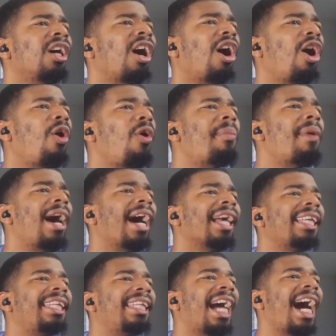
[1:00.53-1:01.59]
Ueli. Oh my
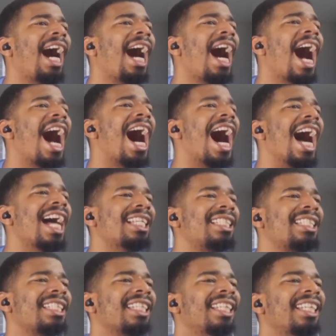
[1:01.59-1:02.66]

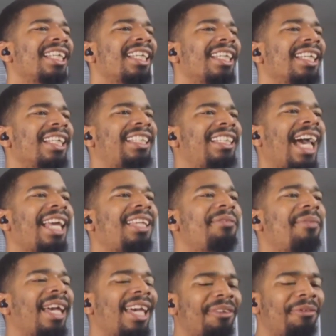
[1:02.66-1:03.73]
gosh. That
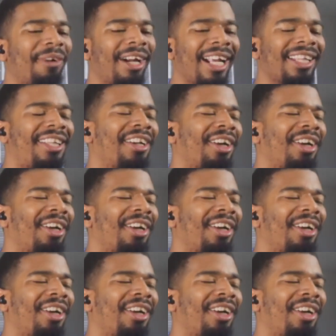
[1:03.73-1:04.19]
man ran